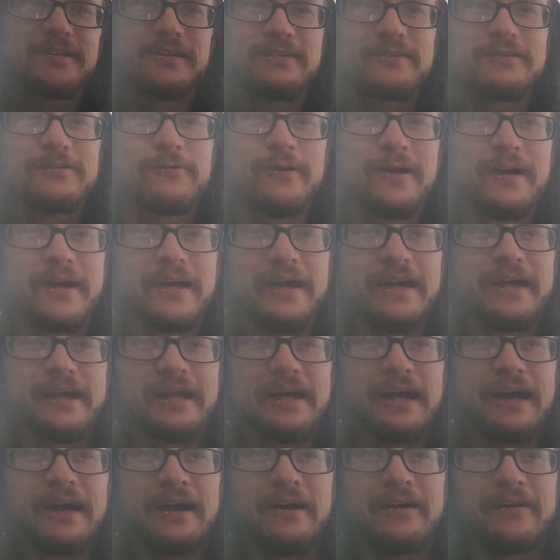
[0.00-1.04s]
weighing
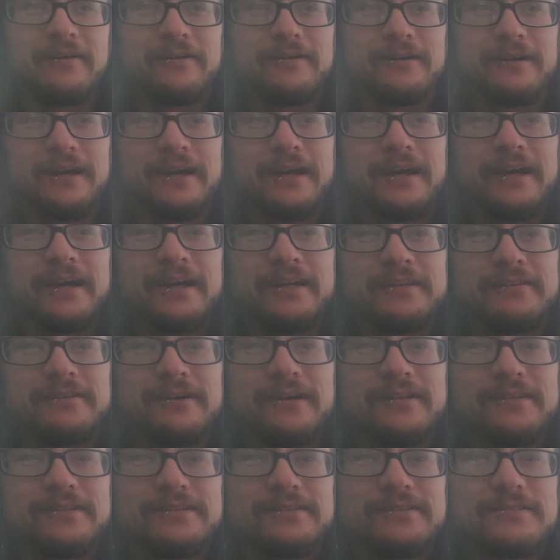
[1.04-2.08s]
out, okay, do I
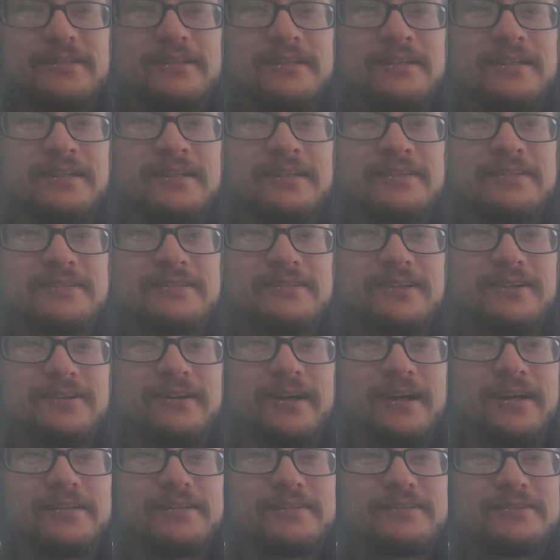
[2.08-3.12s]
do this? Don't
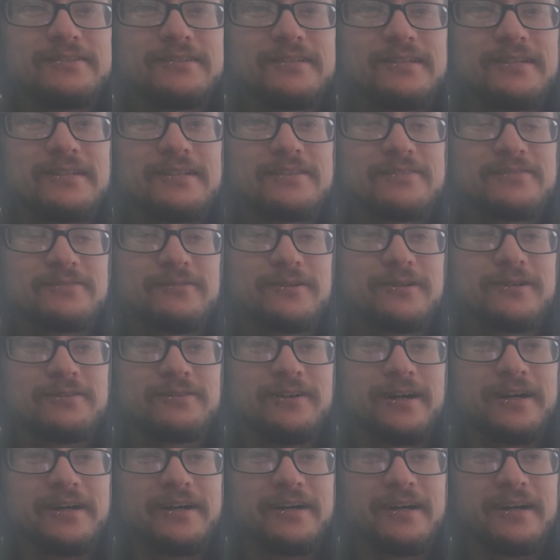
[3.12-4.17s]
I do this? What do
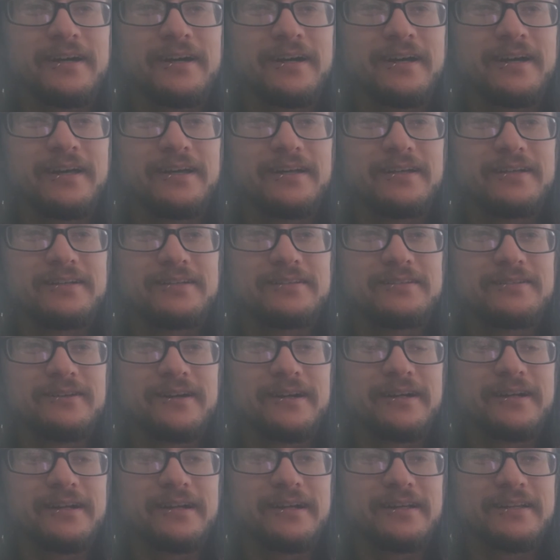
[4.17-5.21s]
I cut? Do
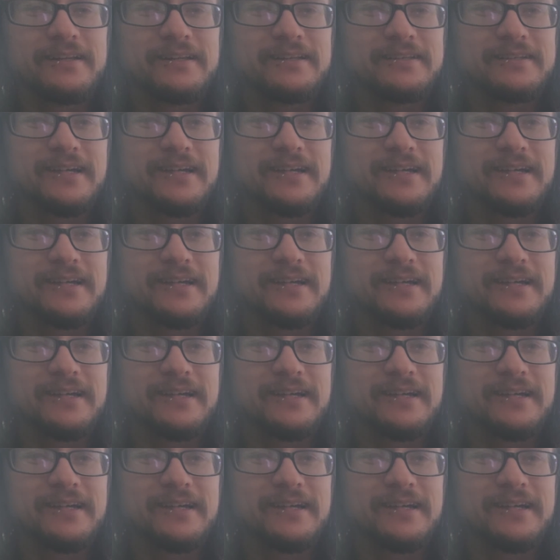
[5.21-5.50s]
I cut this